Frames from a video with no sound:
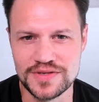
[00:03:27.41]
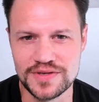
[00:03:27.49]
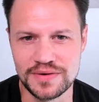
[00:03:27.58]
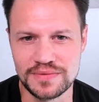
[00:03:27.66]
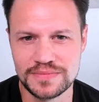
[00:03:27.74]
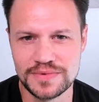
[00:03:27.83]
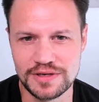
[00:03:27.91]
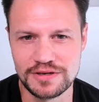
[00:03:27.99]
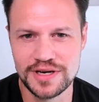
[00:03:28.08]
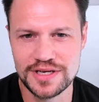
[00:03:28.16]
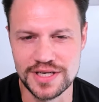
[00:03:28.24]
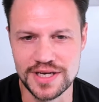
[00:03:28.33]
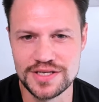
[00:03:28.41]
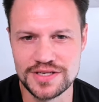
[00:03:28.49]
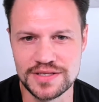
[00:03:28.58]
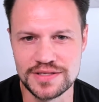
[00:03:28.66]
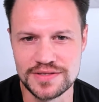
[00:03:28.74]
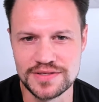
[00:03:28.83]
So
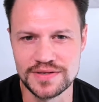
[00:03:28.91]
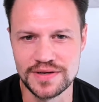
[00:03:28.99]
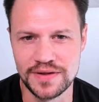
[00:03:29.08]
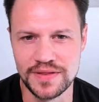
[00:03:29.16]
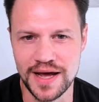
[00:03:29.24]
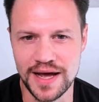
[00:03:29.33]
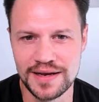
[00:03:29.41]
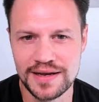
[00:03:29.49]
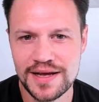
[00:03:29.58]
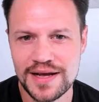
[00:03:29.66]
congratulations on that.